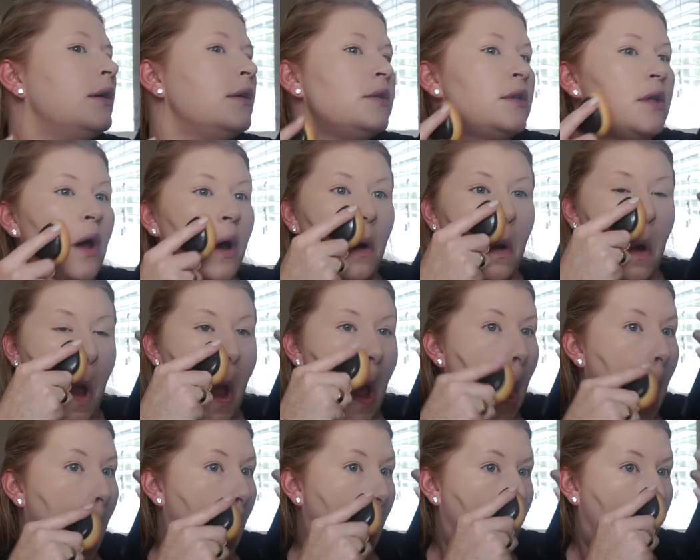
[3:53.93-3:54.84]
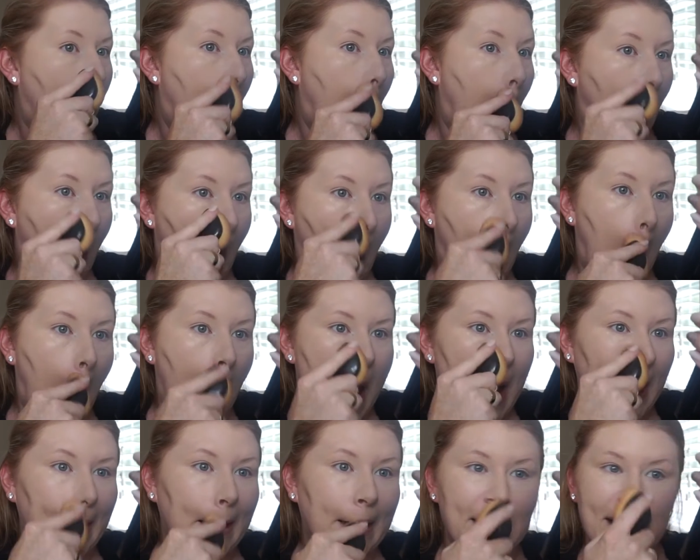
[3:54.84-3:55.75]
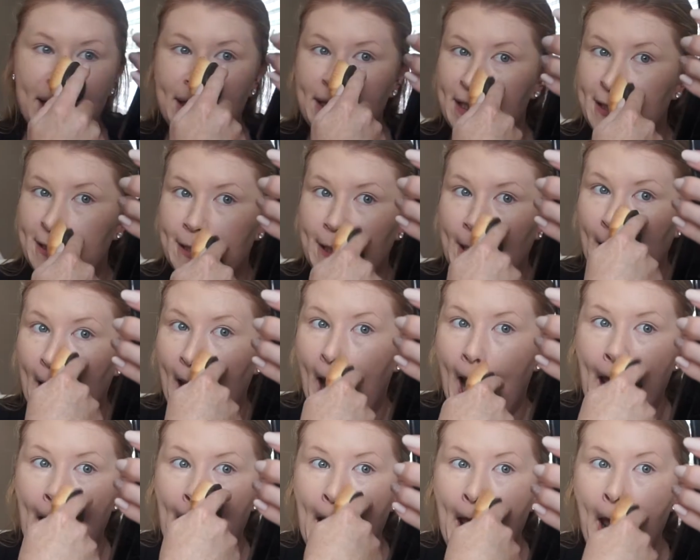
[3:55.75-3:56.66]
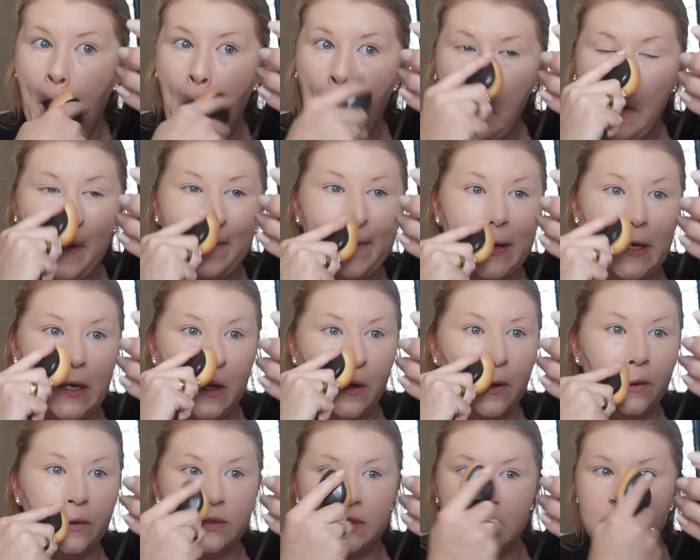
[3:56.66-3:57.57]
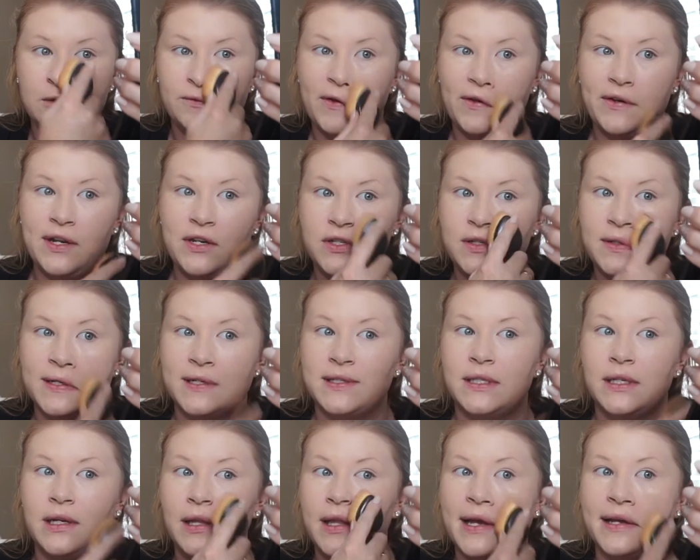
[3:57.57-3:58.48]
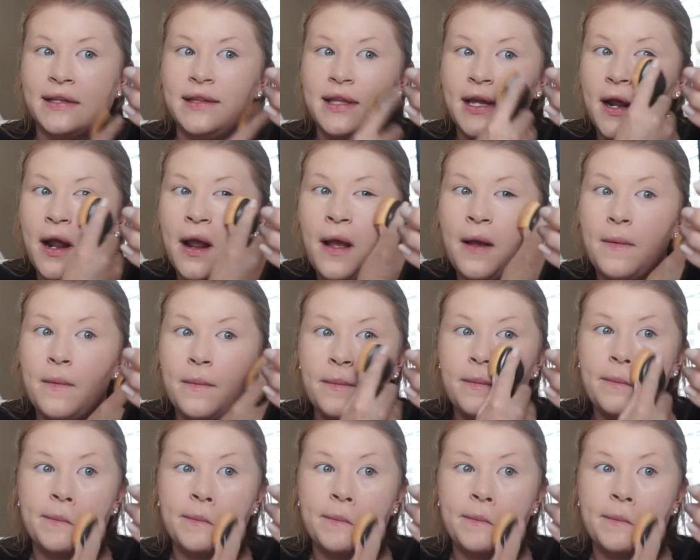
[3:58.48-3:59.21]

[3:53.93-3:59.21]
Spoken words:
So I'm gonna take this little guy around my nose because foundation likes to collect there.